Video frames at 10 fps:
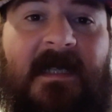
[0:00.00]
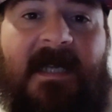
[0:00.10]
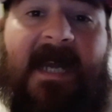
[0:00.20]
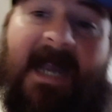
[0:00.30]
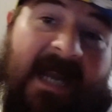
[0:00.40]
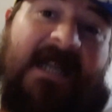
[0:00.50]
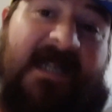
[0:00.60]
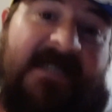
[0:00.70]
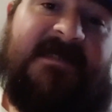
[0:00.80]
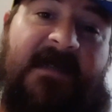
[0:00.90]
it kind of
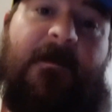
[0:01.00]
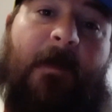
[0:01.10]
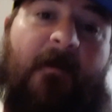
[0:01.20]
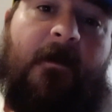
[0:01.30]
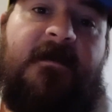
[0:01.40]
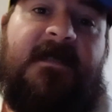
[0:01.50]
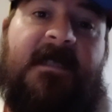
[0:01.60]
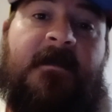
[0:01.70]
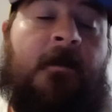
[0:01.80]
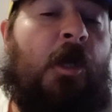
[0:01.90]
leads in from the first
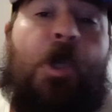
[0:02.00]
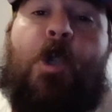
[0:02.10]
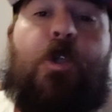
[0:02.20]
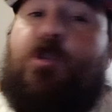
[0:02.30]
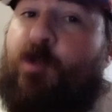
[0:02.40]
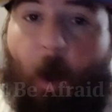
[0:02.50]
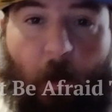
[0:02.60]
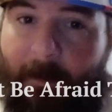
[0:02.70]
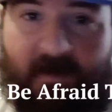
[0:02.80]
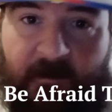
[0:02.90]
thing. Don't
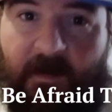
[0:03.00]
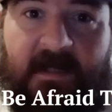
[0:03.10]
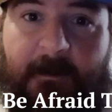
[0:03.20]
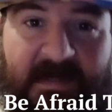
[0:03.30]
be afraid to be